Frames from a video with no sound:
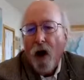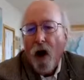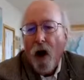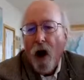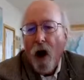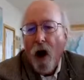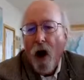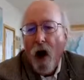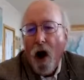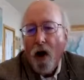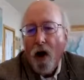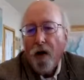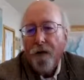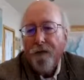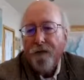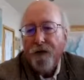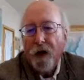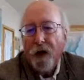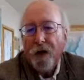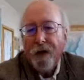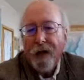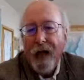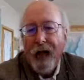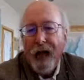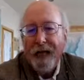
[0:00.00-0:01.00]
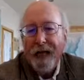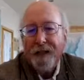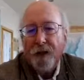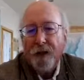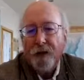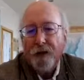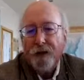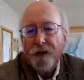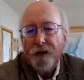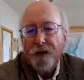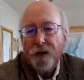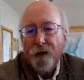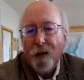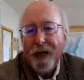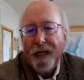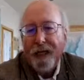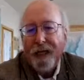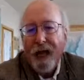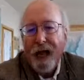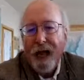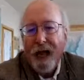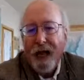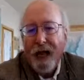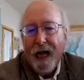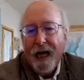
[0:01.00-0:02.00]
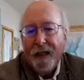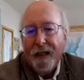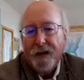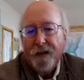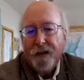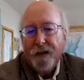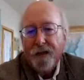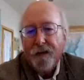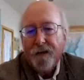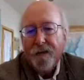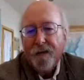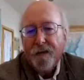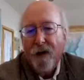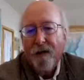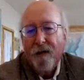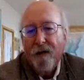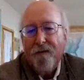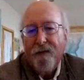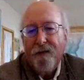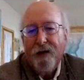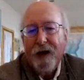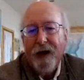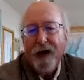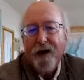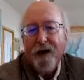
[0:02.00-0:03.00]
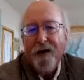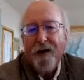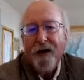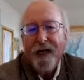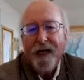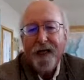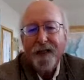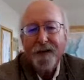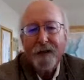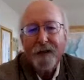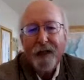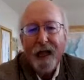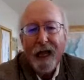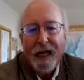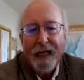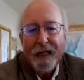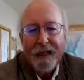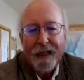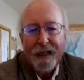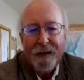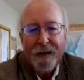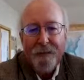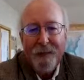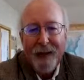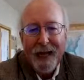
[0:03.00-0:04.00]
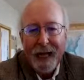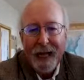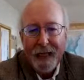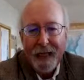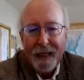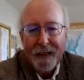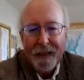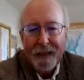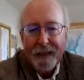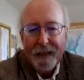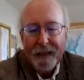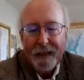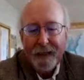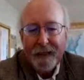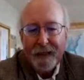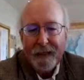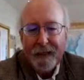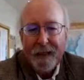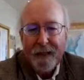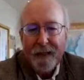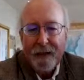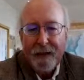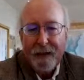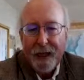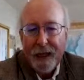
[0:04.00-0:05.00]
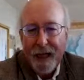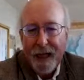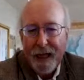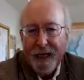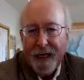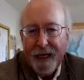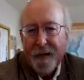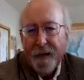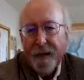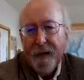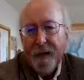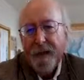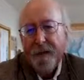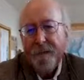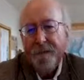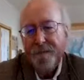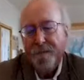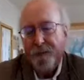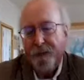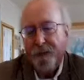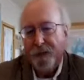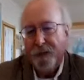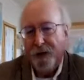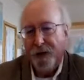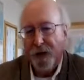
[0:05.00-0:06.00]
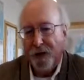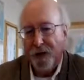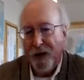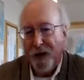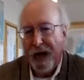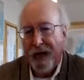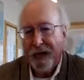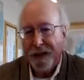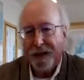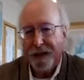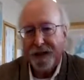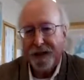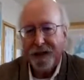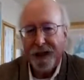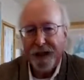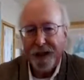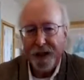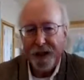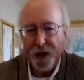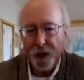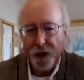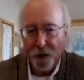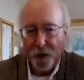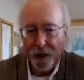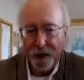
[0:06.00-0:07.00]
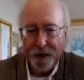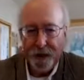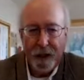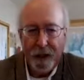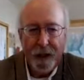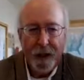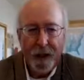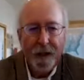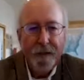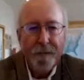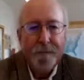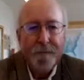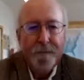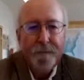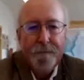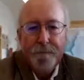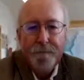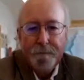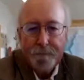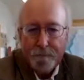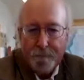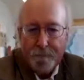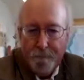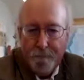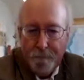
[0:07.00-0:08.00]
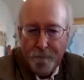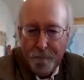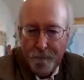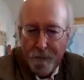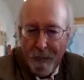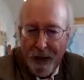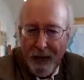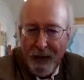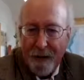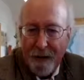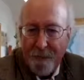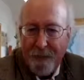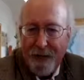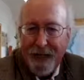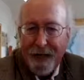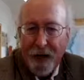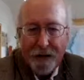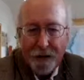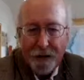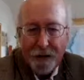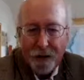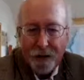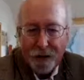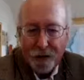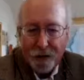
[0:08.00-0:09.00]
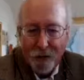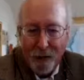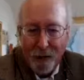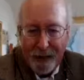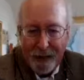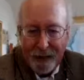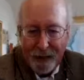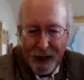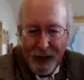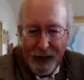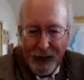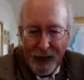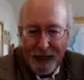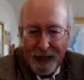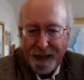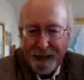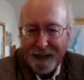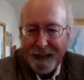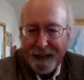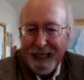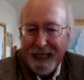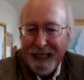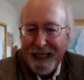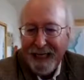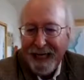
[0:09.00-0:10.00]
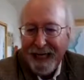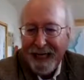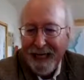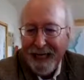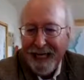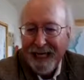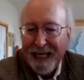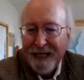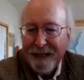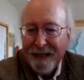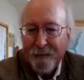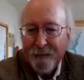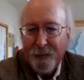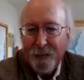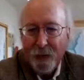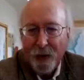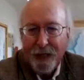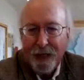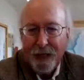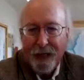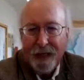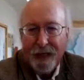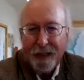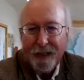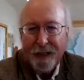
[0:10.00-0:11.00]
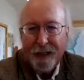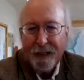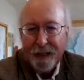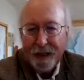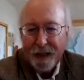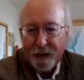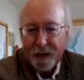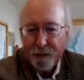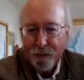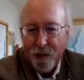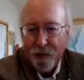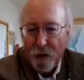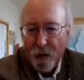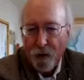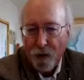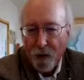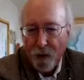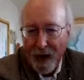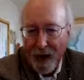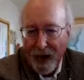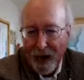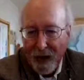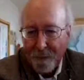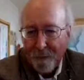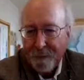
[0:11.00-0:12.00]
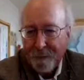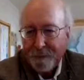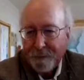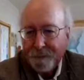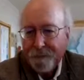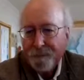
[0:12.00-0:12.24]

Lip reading: all of their lines are straight lines or very slightly bent. Okay, they're not sinuous. And because they're straight lines, the input into this program